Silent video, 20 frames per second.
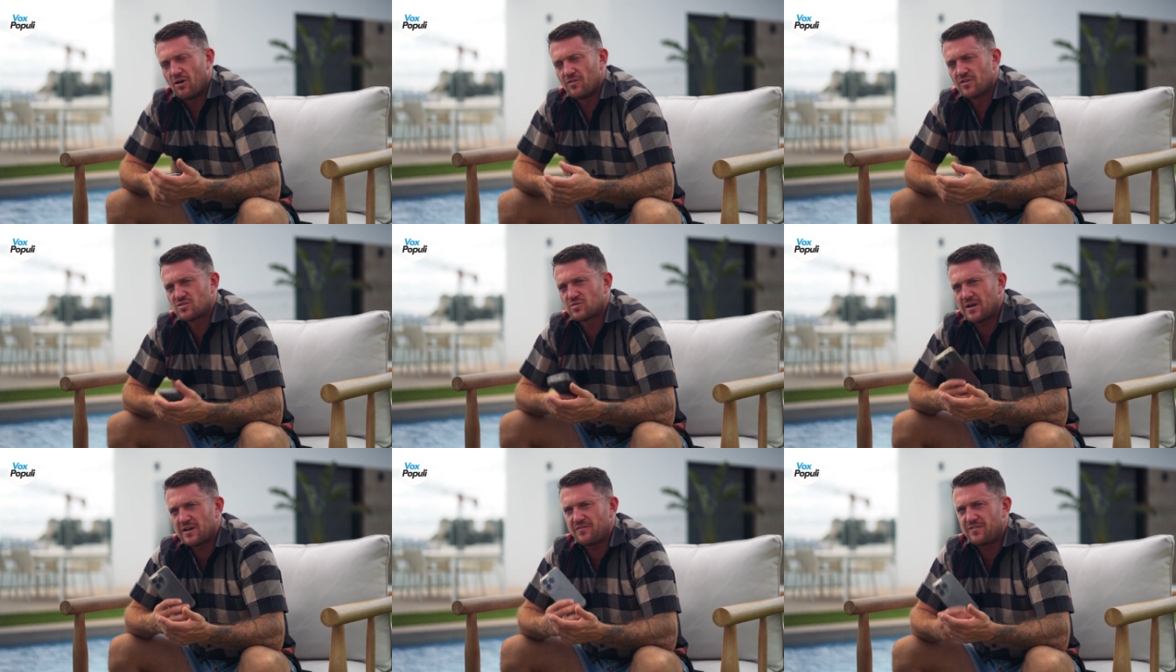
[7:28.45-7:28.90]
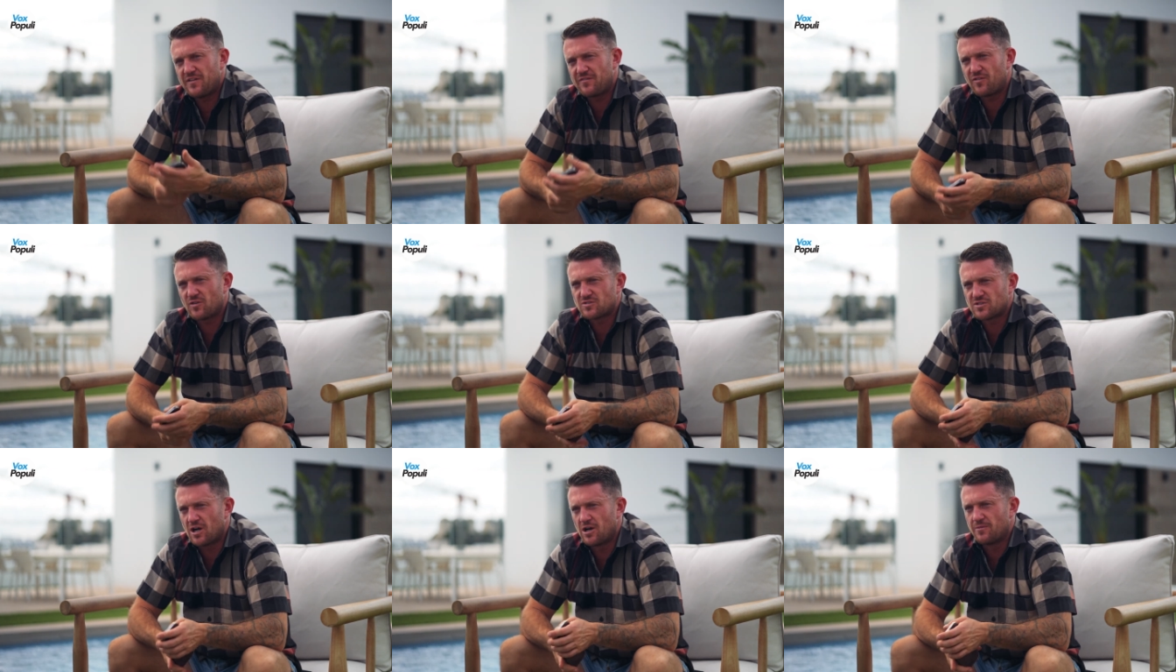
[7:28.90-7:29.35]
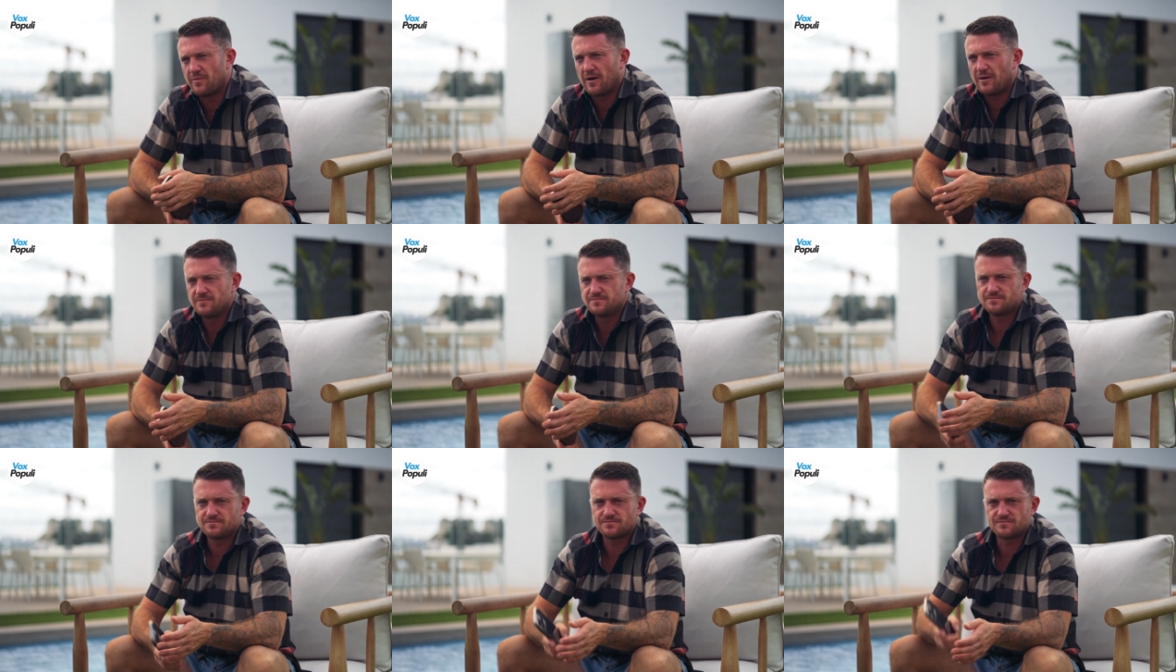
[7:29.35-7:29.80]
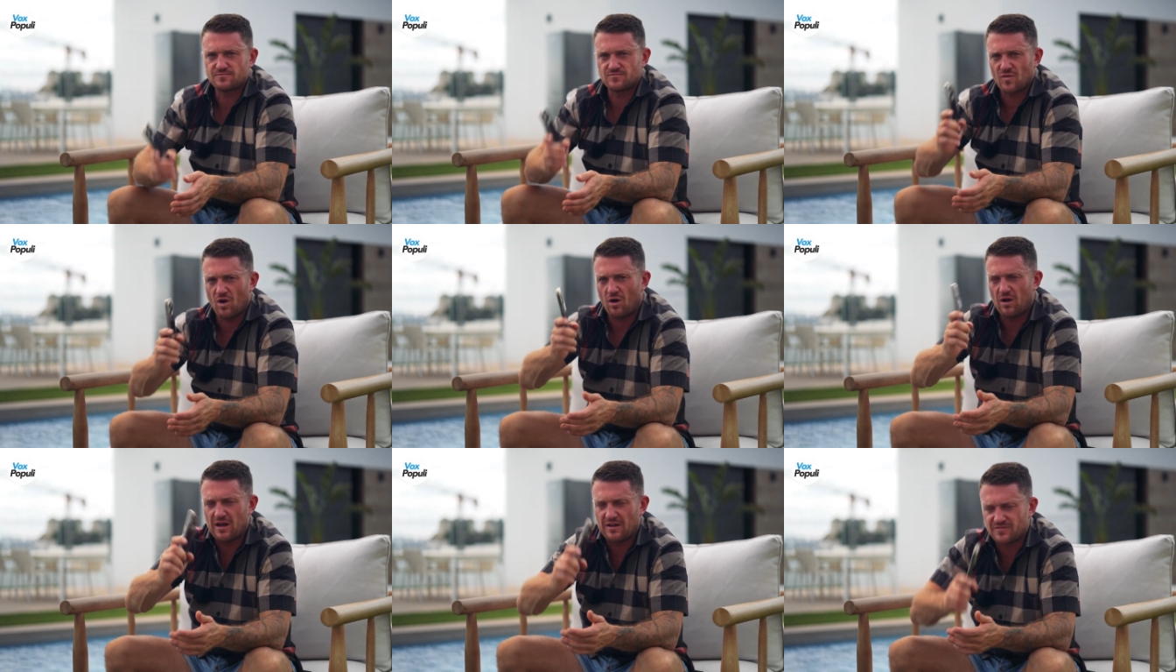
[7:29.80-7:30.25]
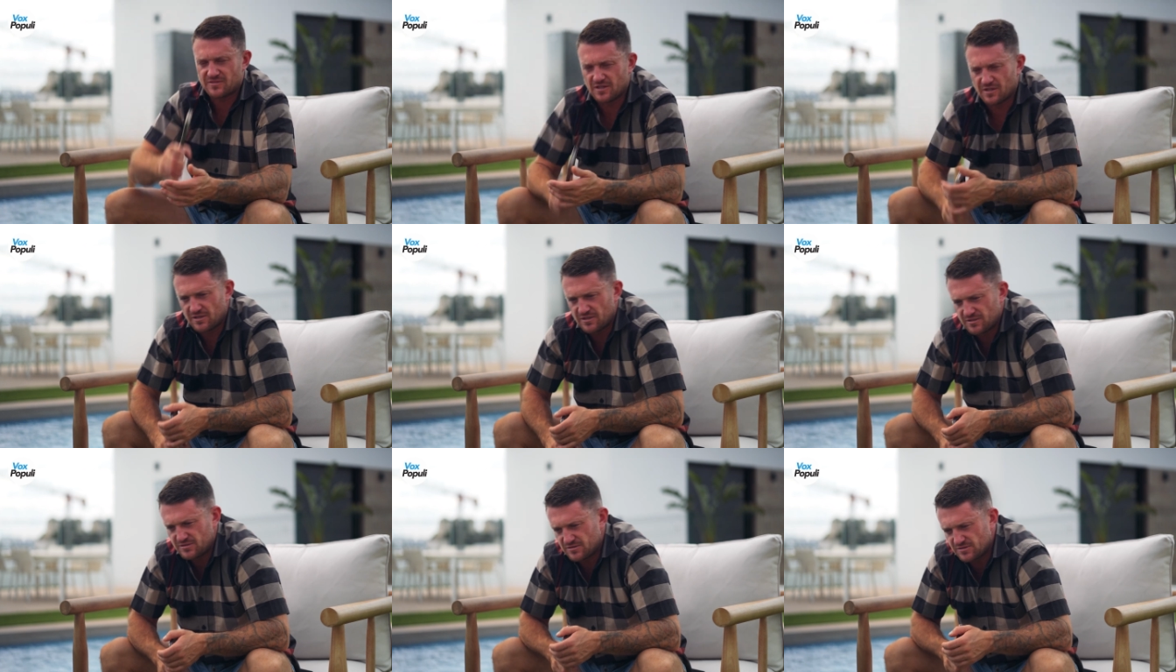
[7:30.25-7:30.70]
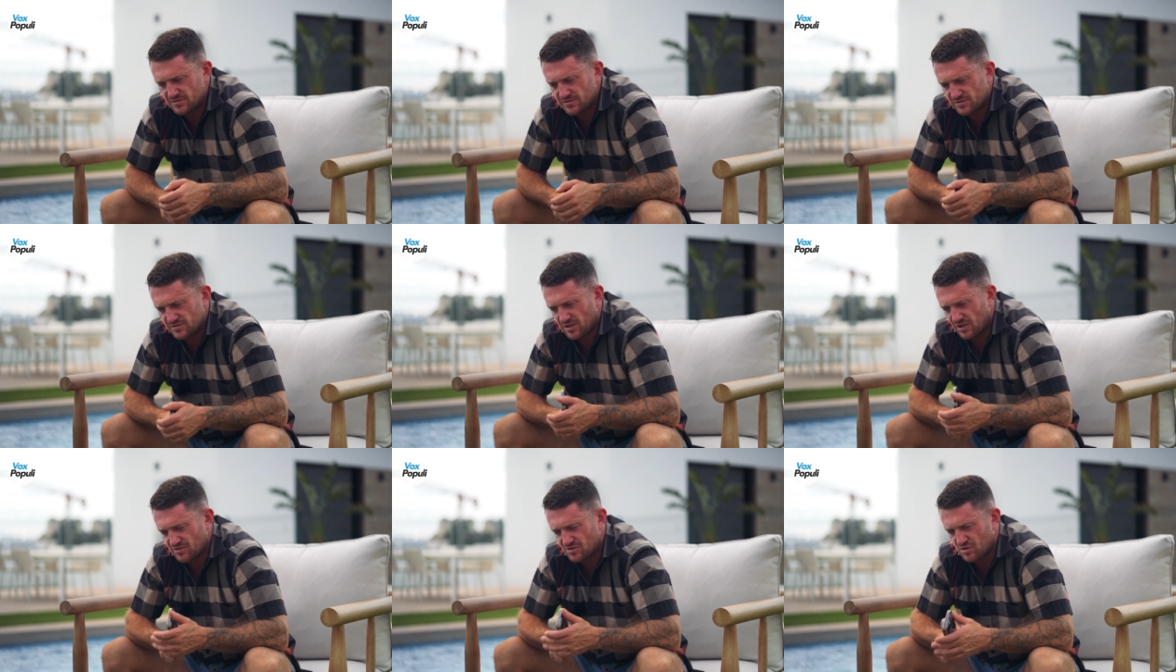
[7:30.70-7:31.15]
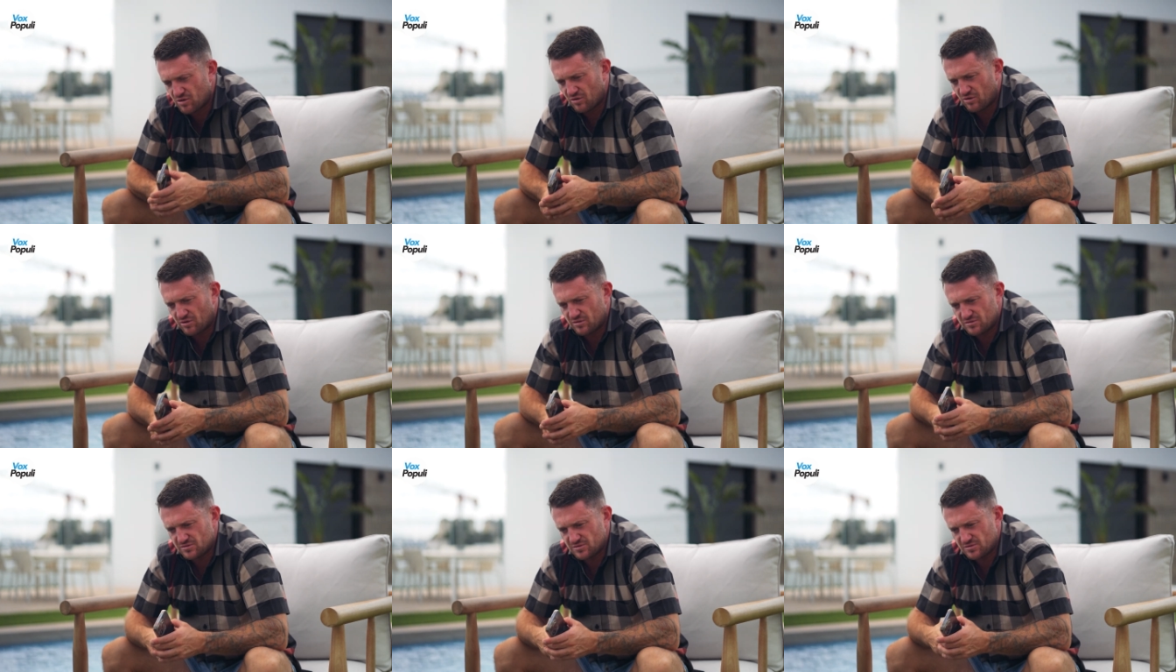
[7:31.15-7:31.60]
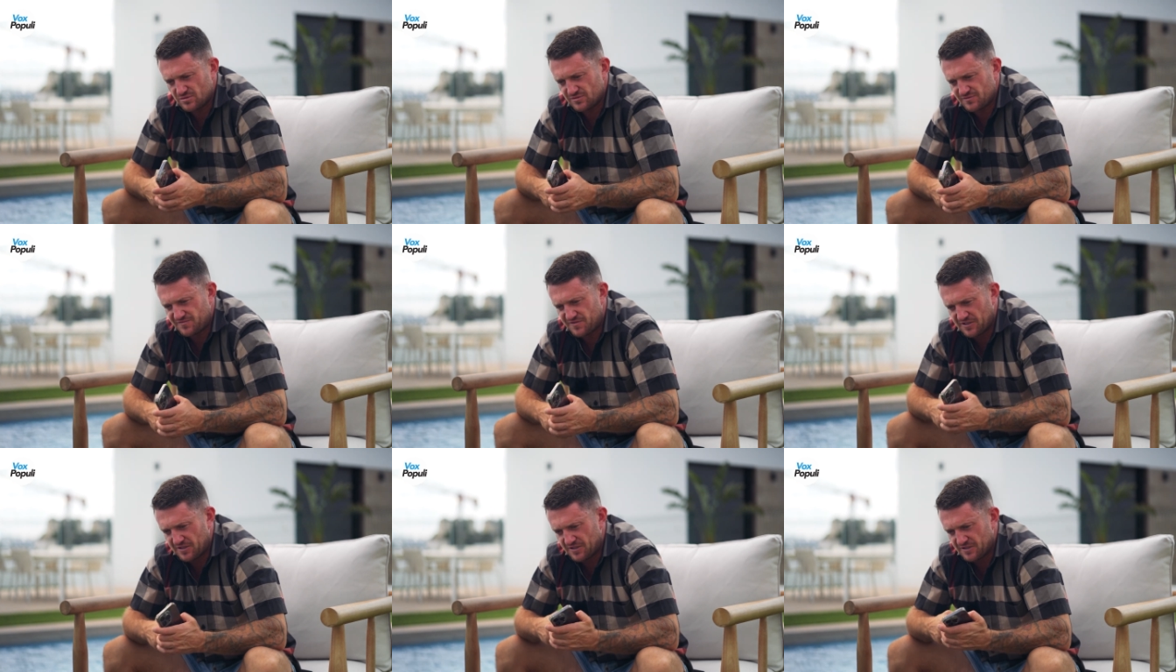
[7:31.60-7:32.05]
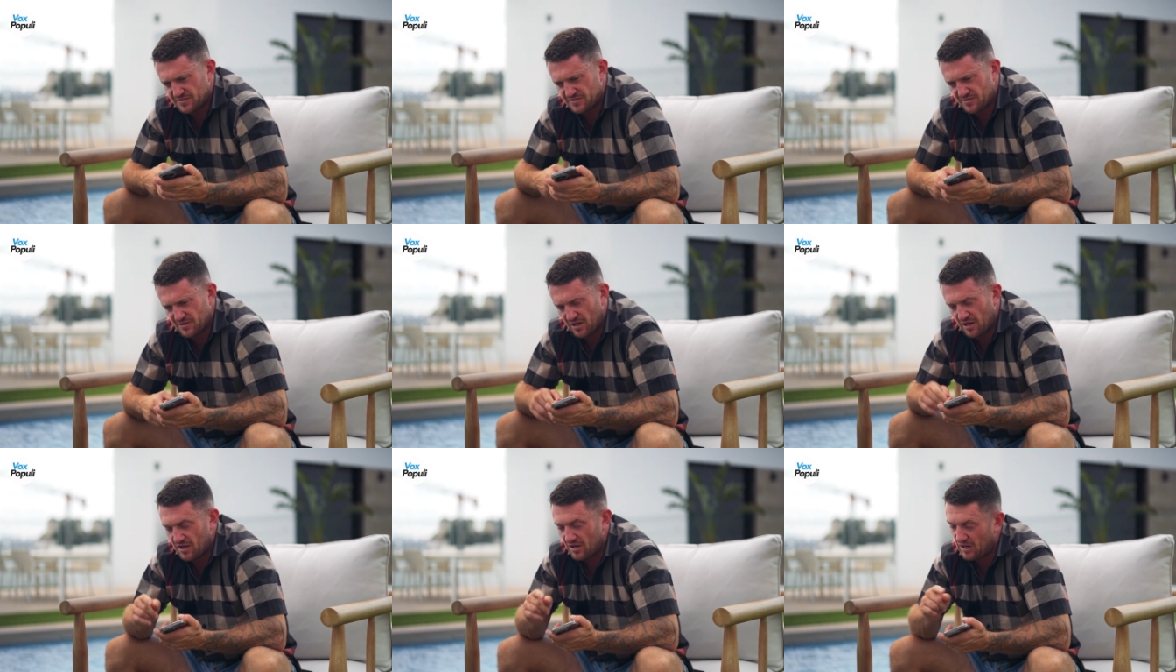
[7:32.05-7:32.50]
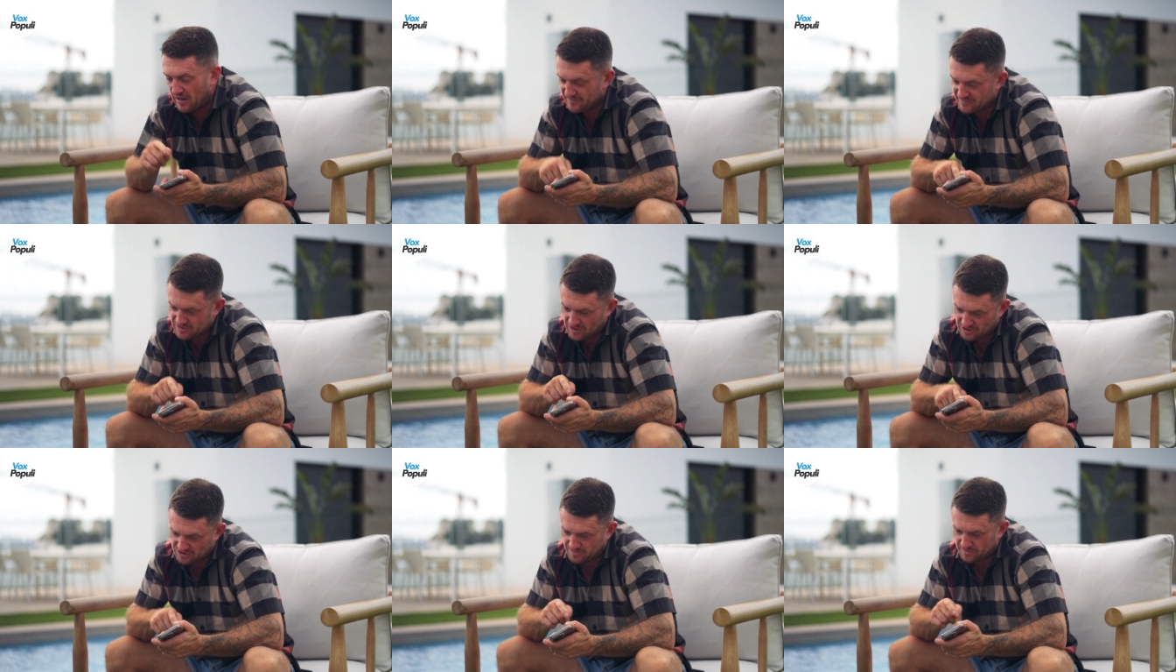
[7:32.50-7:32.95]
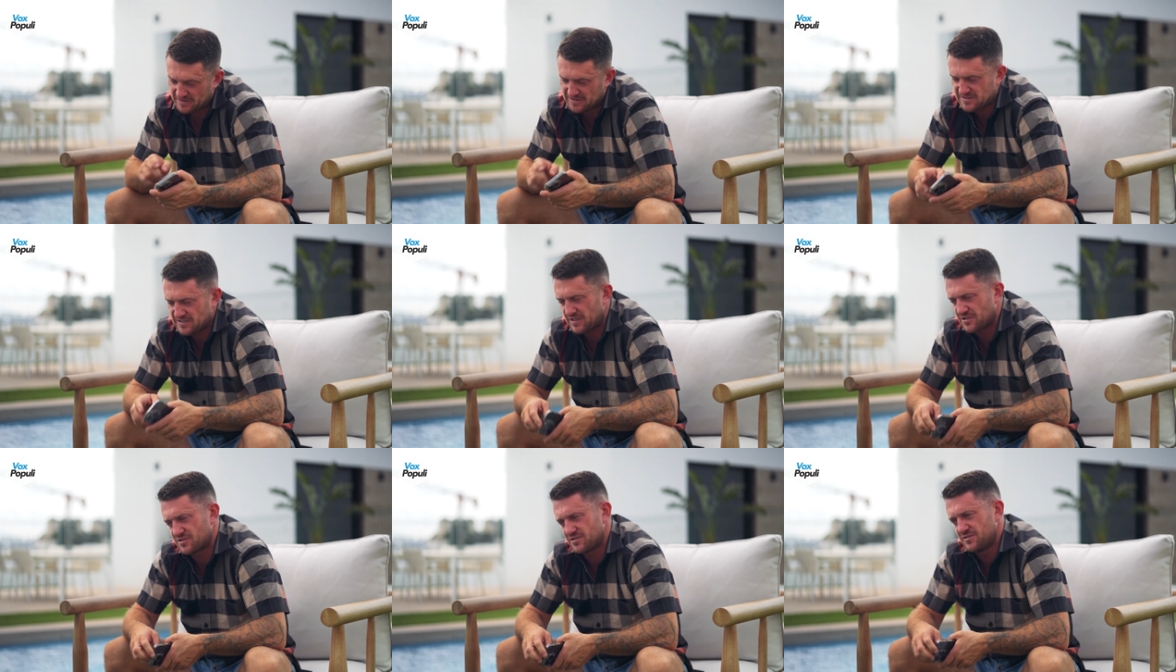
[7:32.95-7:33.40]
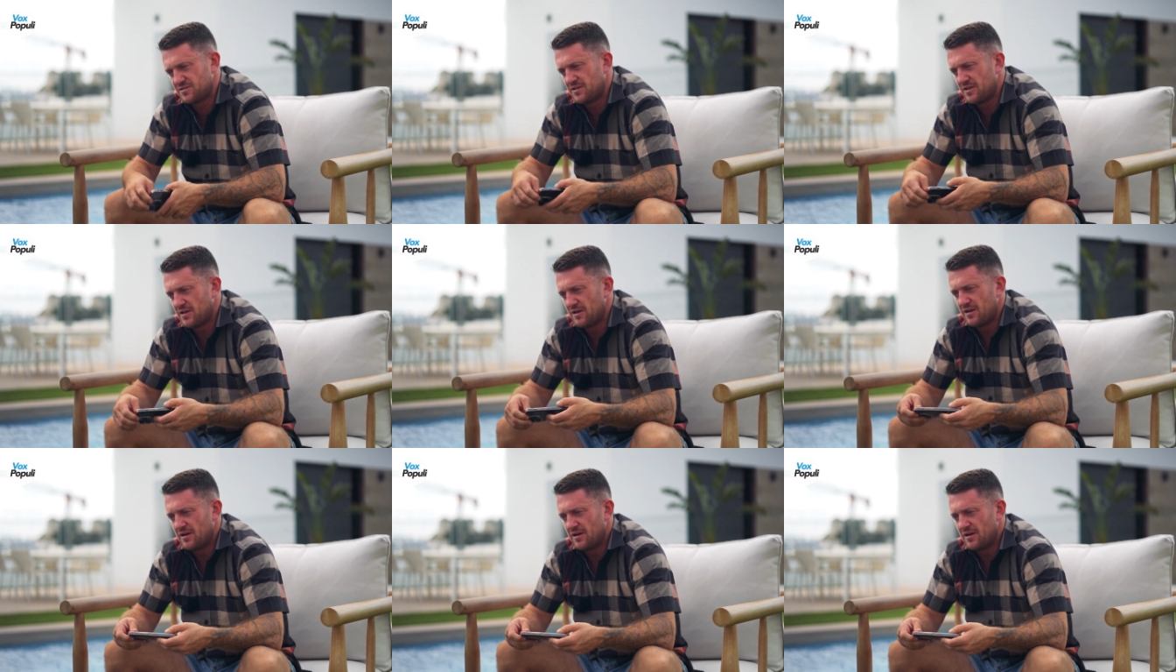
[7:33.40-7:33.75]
On the 25th October, I have to go to court I have to go to a police station